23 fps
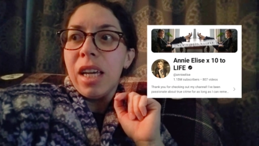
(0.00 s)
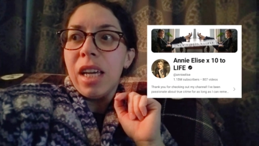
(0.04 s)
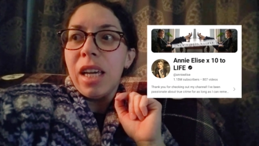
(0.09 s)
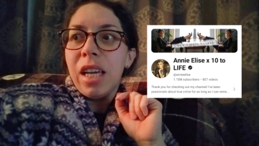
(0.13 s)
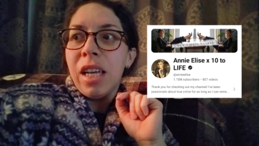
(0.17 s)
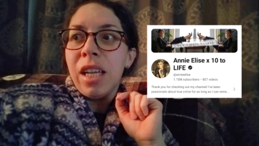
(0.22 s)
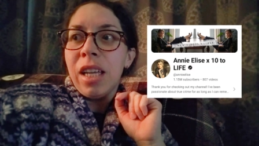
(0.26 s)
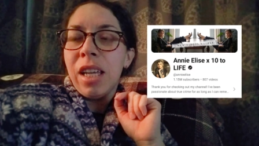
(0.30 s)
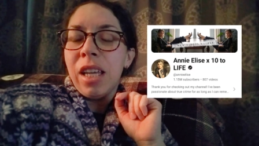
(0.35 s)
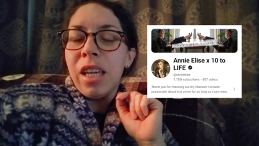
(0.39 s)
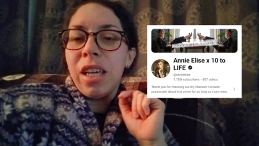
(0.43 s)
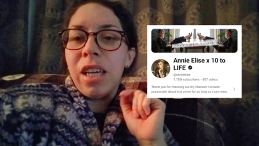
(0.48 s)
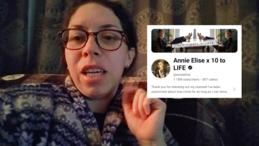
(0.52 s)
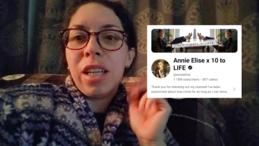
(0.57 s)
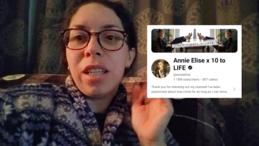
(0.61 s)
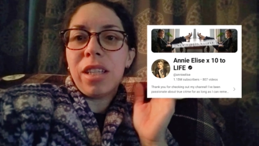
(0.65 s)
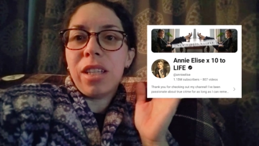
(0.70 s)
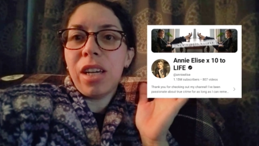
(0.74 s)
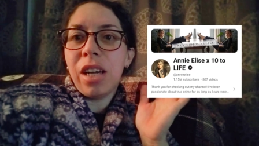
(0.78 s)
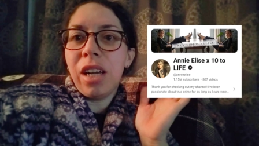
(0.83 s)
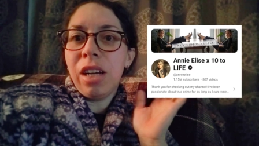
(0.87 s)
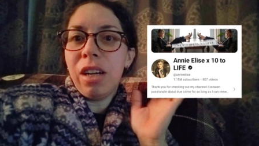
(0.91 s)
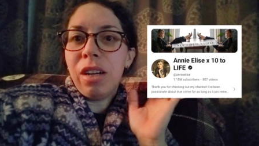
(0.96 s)
and you
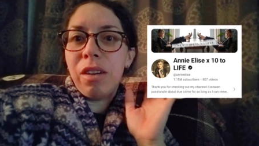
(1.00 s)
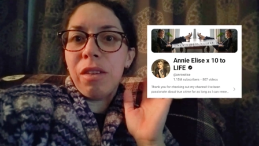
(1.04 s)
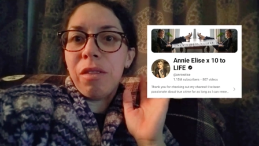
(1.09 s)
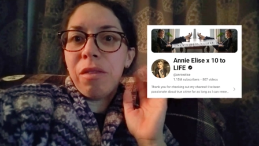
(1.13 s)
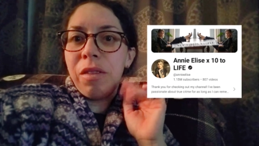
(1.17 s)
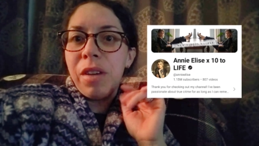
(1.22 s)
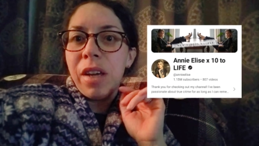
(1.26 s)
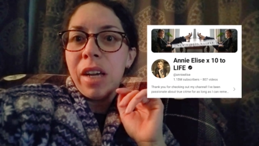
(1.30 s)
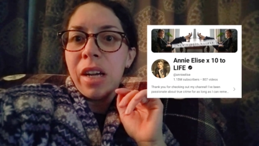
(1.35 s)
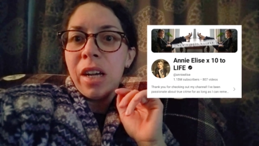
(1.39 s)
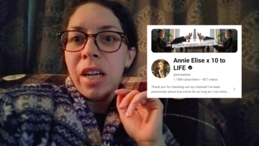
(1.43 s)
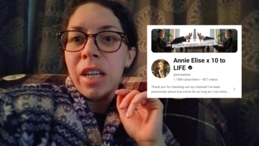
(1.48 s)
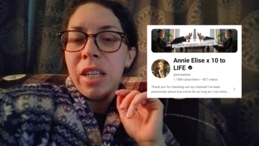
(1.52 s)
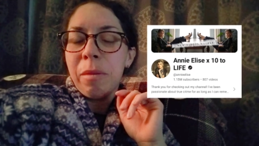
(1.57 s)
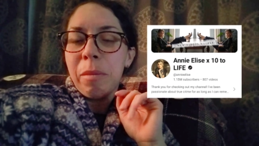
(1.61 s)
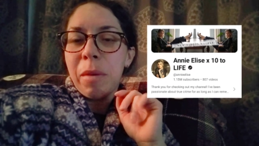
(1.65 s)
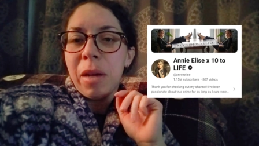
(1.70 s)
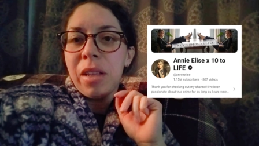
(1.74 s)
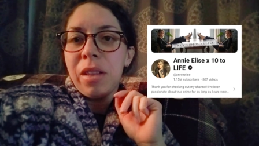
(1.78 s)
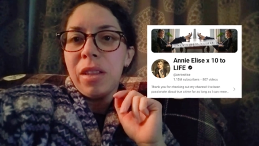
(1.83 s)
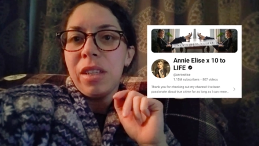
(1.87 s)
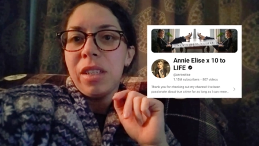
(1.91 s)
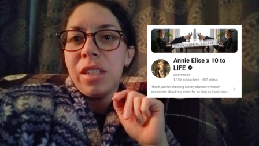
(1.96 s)
get tired of hearing
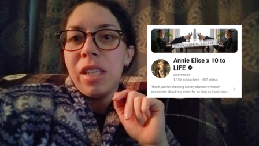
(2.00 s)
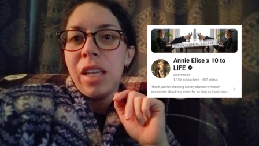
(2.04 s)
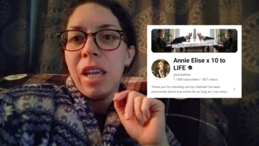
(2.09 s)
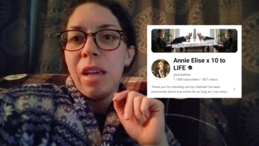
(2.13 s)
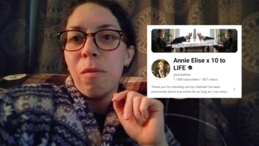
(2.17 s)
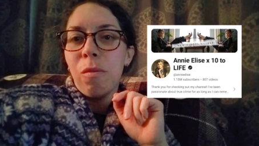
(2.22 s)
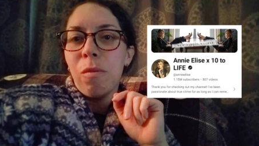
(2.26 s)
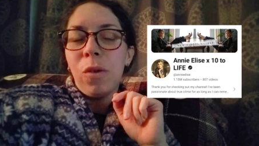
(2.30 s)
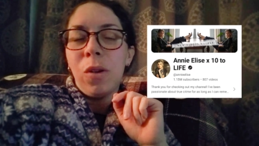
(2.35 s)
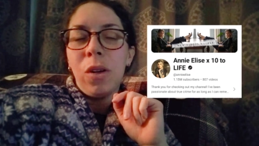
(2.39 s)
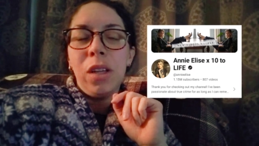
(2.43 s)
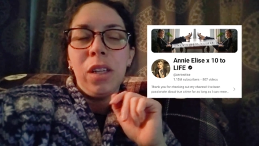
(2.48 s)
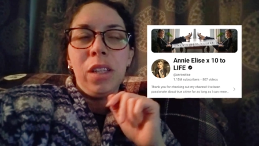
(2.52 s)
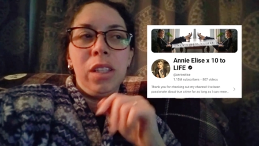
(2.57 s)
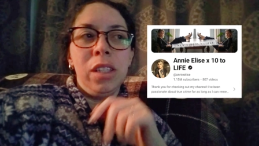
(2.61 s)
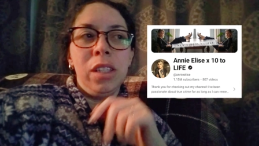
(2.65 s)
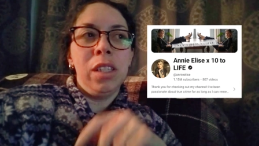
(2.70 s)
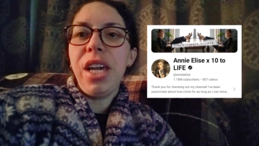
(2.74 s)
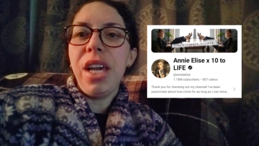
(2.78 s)
about the same ones.